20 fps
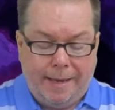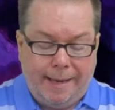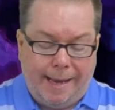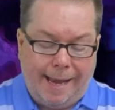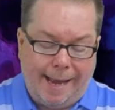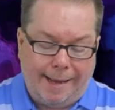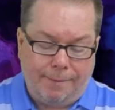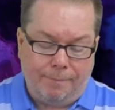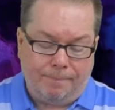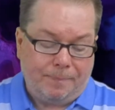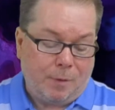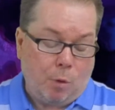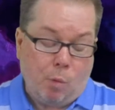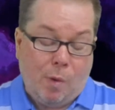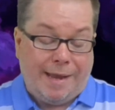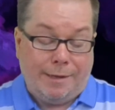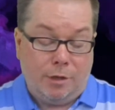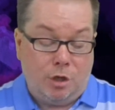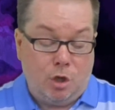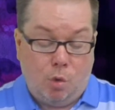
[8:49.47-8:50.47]
And
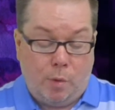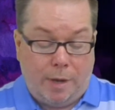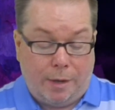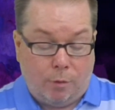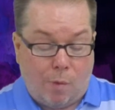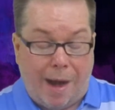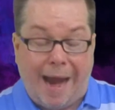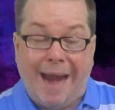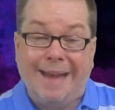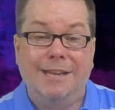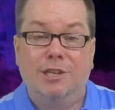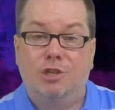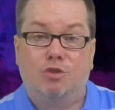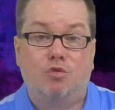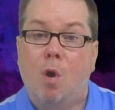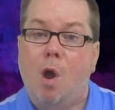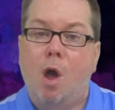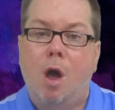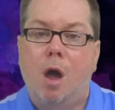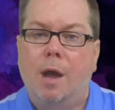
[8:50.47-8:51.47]
when doing right is
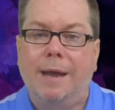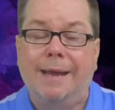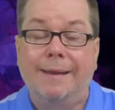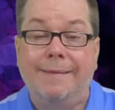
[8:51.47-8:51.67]
wrong,